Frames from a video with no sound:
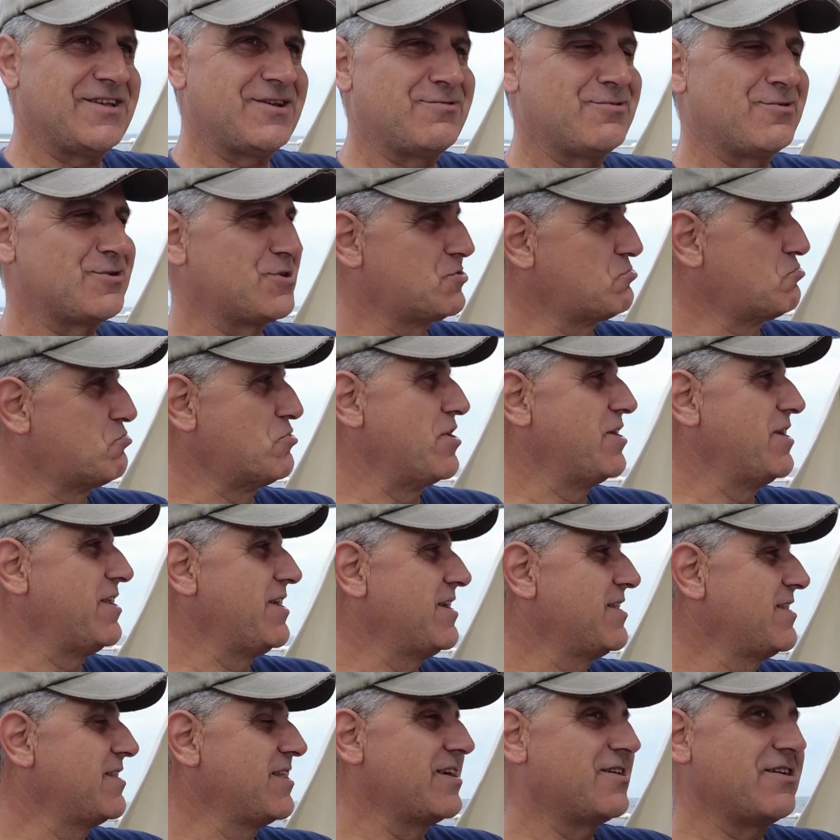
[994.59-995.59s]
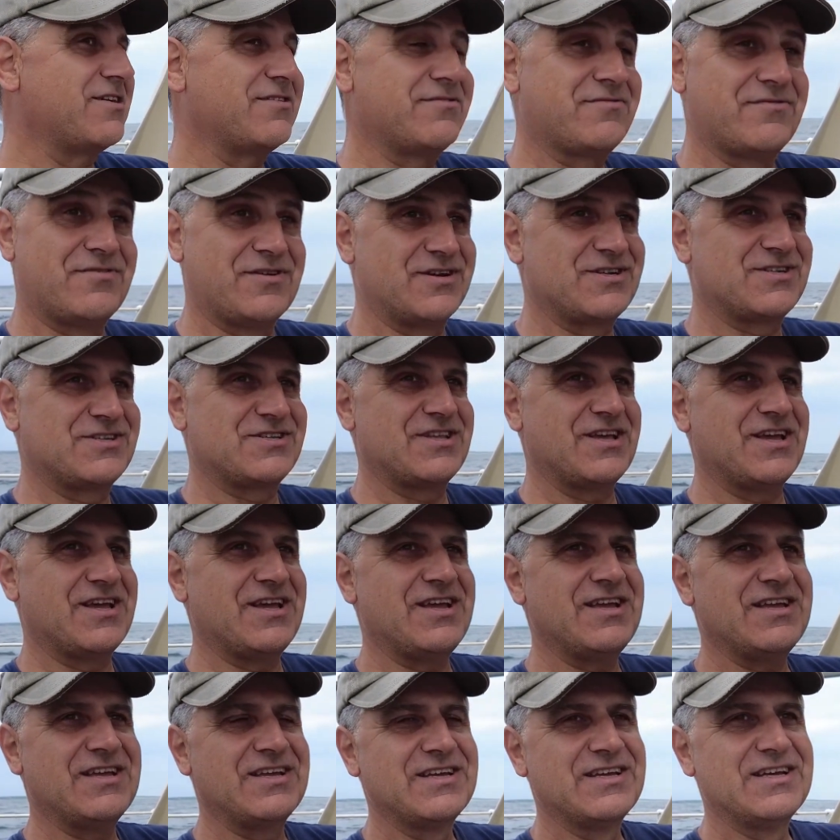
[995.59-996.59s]
It was raining the first
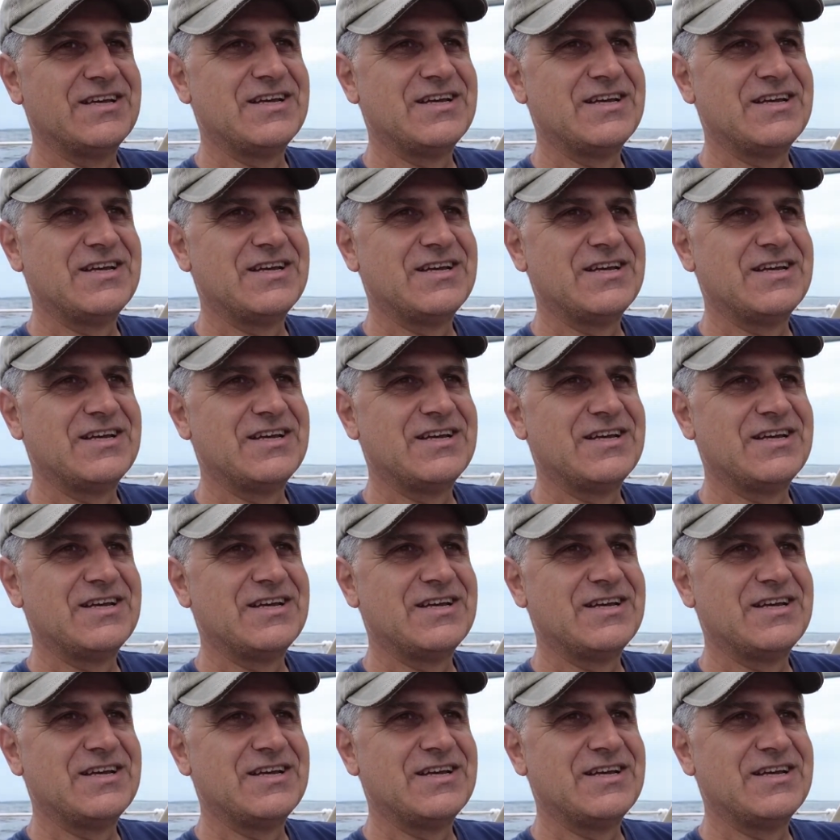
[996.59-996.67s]
day,